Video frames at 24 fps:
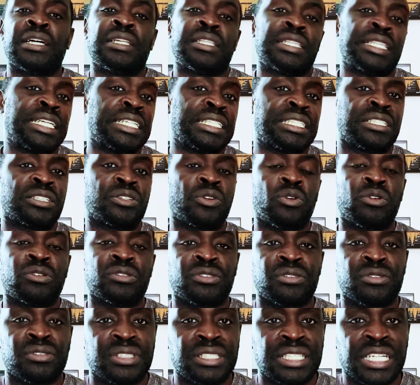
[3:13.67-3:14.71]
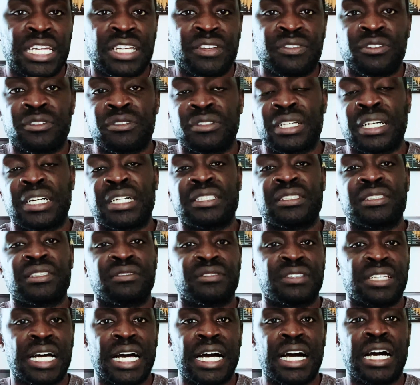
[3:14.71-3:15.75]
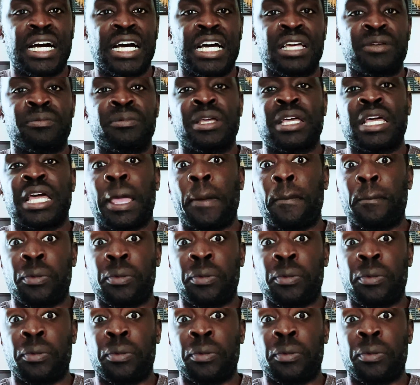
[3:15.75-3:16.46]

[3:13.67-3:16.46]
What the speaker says: This is going to save you tons of time and